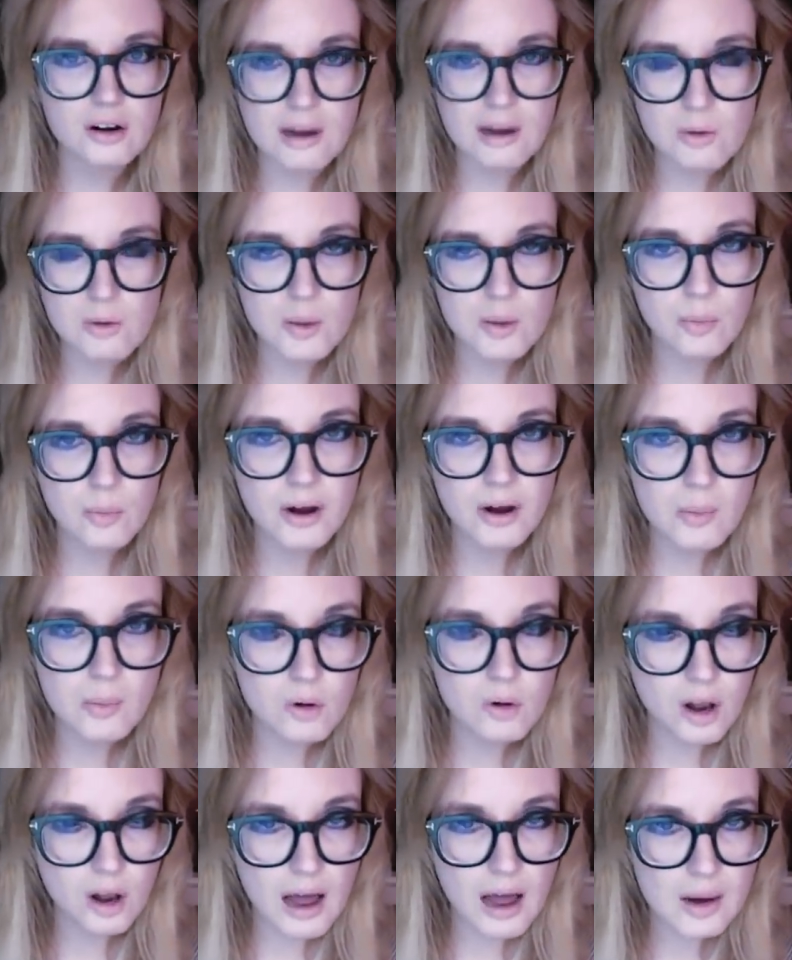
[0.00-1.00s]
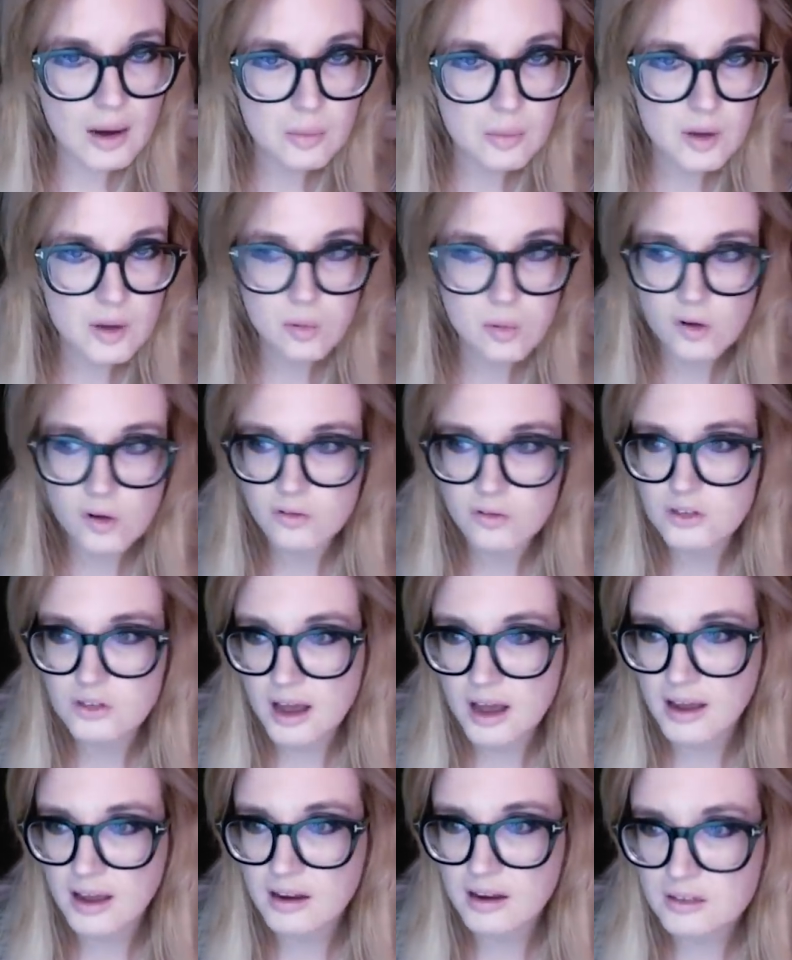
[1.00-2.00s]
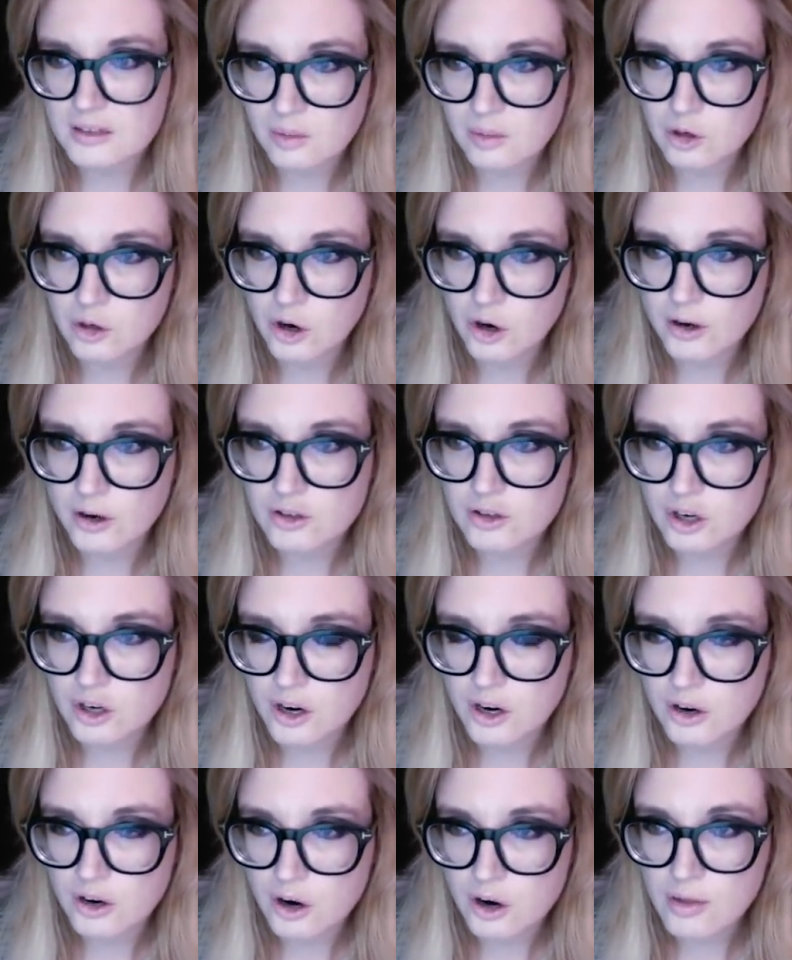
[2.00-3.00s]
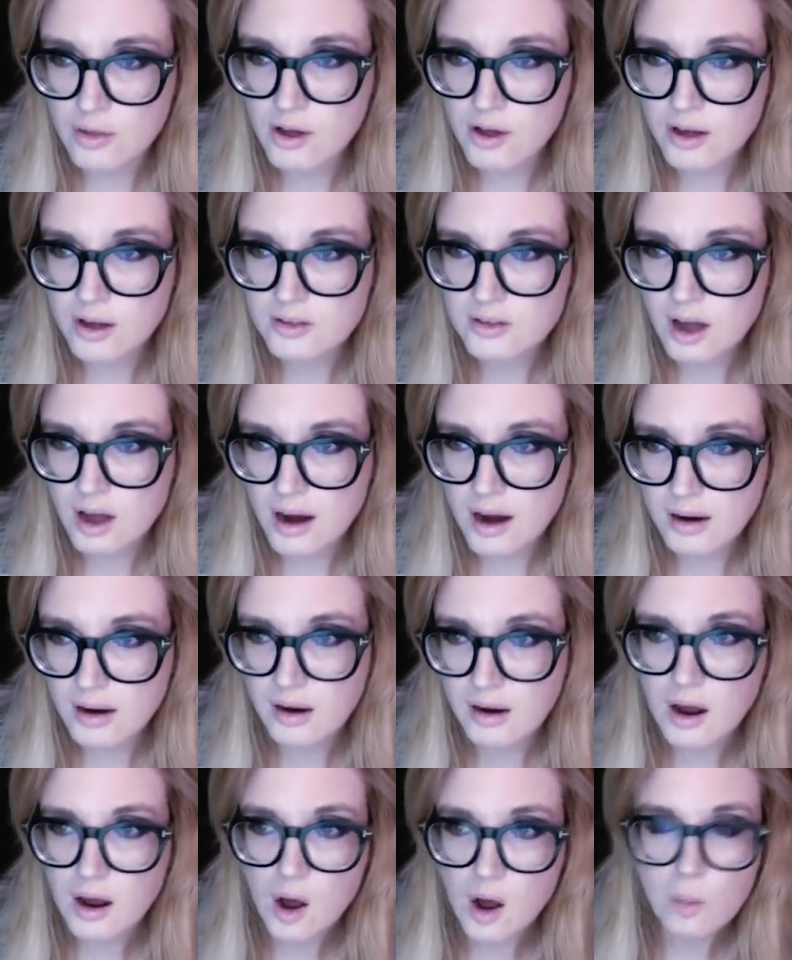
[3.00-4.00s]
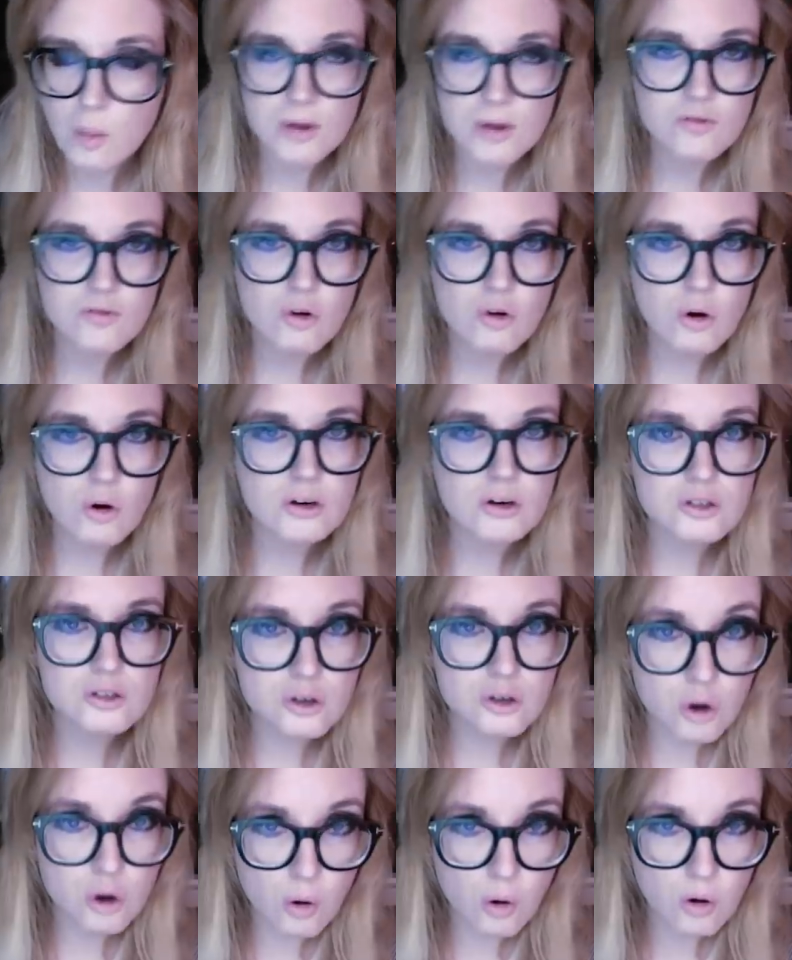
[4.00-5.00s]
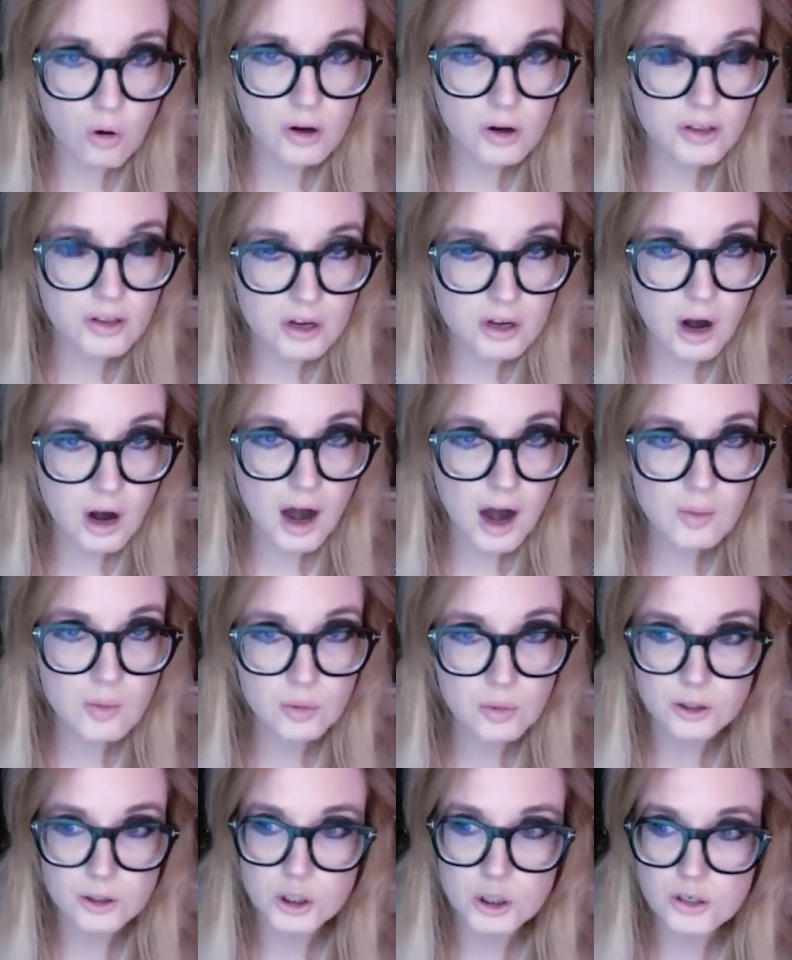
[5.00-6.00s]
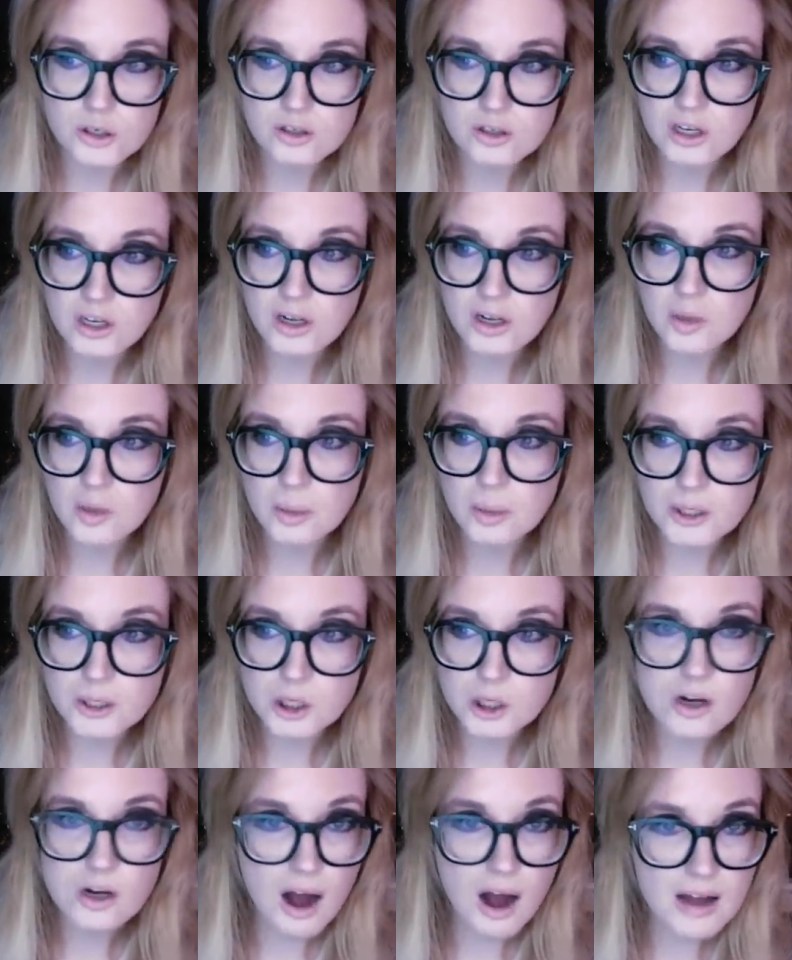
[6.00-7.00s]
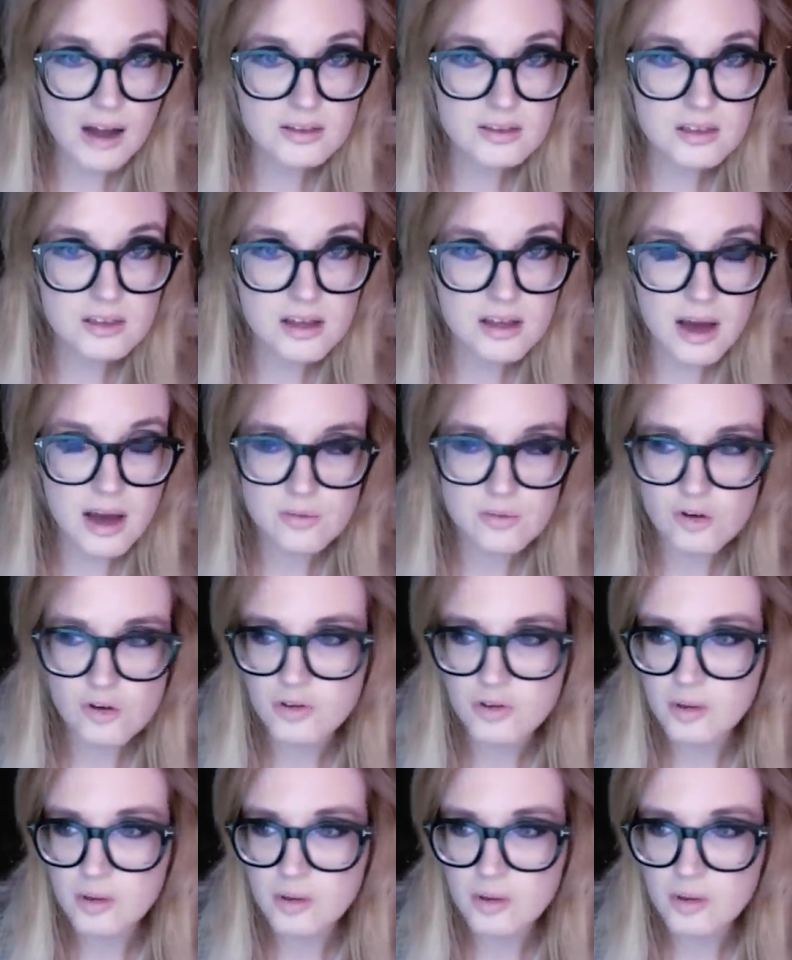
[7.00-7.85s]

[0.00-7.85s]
I want to bring up what a lot of people are saying because I'm curious to hear your thoughts on it. But of course, Gorr, the God Butcher, is killing a bunch of gods in that movie.